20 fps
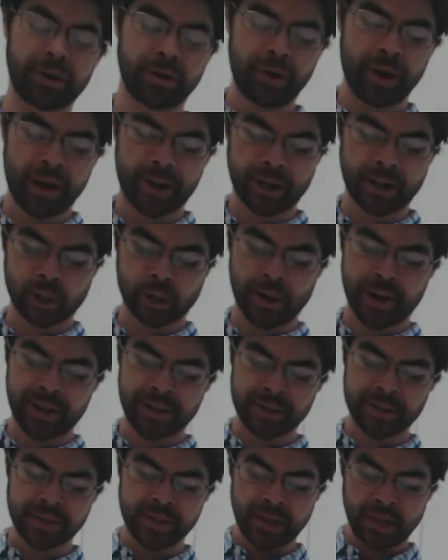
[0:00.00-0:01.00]
periodic
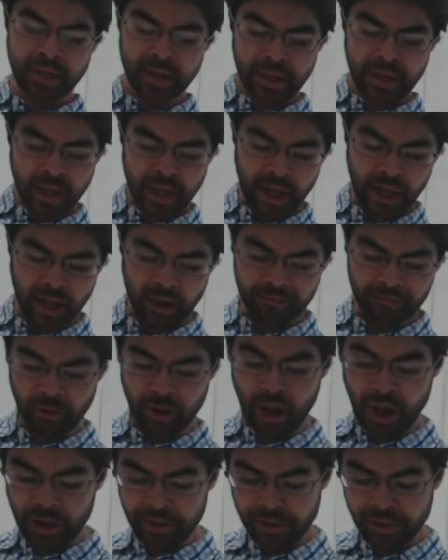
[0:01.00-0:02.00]
trends
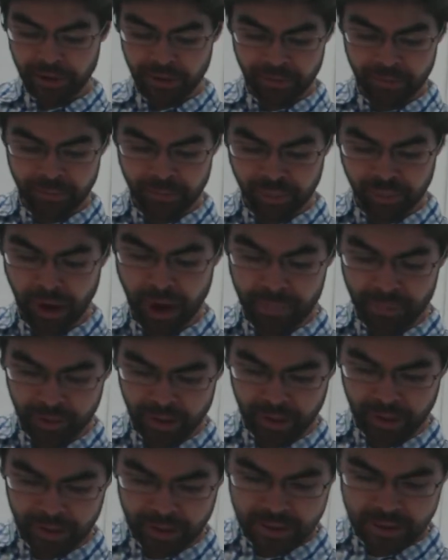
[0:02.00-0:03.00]
for other
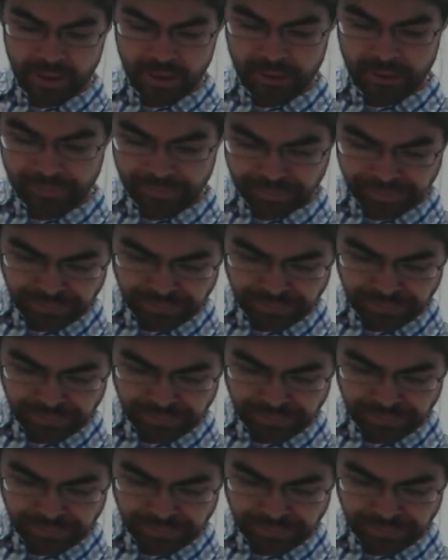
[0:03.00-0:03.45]
properties